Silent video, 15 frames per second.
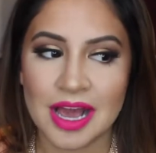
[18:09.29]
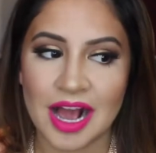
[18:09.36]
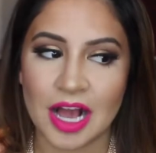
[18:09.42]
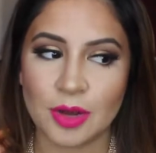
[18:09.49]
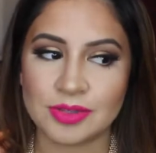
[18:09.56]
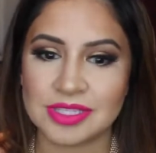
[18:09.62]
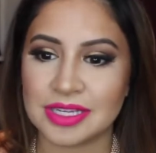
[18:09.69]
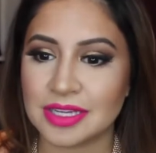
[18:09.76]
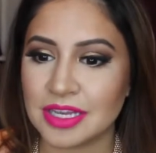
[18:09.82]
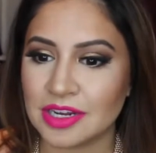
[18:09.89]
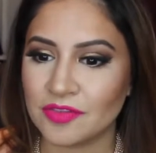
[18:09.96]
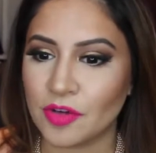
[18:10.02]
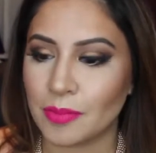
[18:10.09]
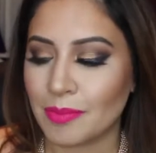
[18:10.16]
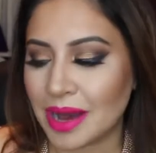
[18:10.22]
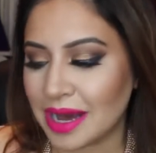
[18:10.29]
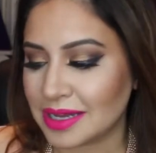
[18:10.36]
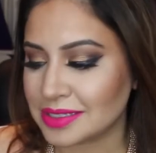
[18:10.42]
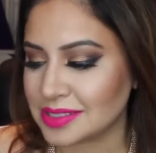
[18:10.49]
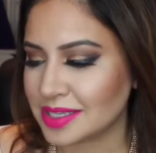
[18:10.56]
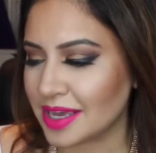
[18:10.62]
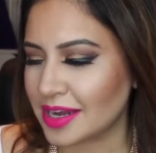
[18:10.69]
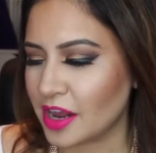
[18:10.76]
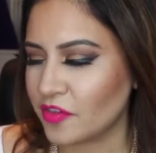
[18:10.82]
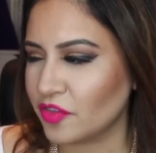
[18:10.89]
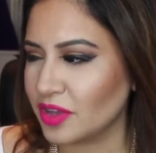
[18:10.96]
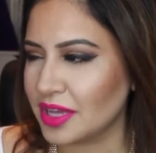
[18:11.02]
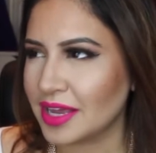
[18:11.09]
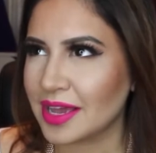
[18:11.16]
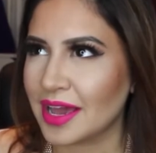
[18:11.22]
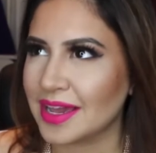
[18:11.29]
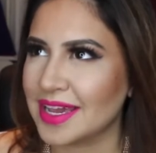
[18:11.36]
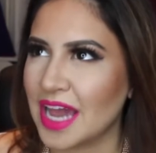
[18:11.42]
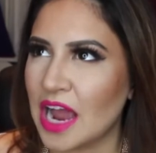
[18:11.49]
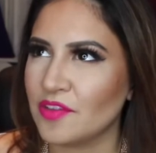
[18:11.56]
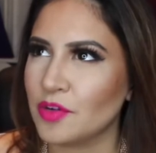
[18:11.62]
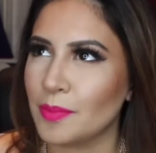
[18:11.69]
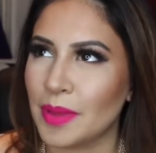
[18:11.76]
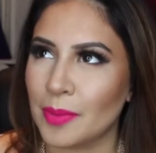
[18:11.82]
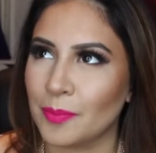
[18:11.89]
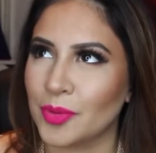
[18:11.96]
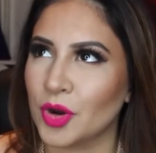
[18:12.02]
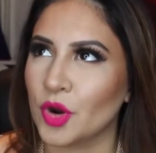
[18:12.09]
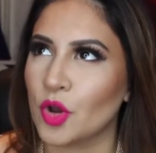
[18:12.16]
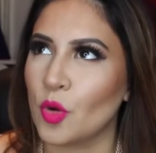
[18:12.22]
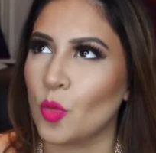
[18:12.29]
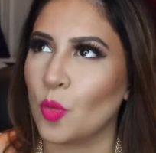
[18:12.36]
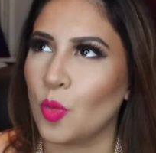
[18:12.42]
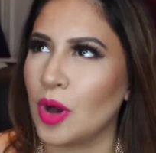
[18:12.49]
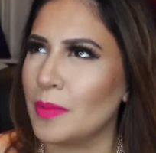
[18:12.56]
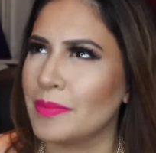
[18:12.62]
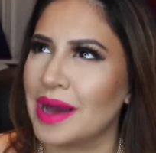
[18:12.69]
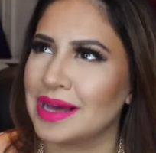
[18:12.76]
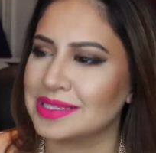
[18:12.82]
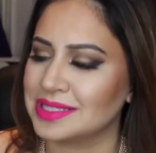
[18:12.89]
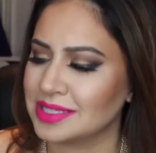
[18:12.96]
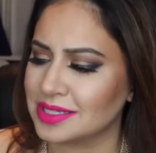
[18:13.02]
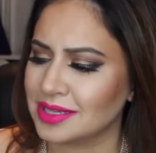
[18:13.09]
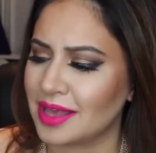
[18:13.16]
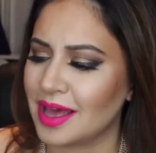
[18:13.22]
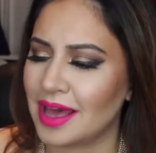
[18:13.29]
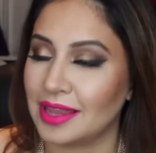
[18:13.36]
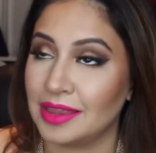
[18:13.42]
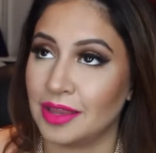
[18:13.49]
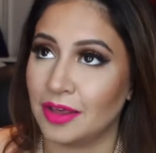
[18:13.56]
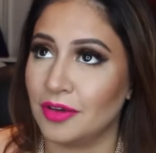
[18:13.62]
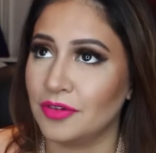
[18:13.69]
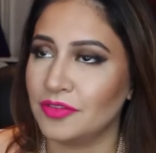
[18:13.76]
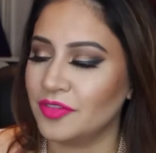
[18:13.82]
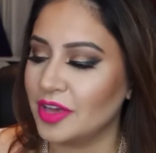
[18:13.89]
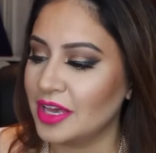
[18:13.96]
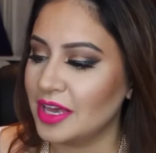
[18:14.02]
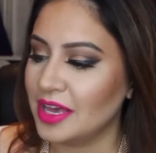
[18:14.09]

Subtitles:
I was in need of a mask and I feel like I can't remember what mask I love.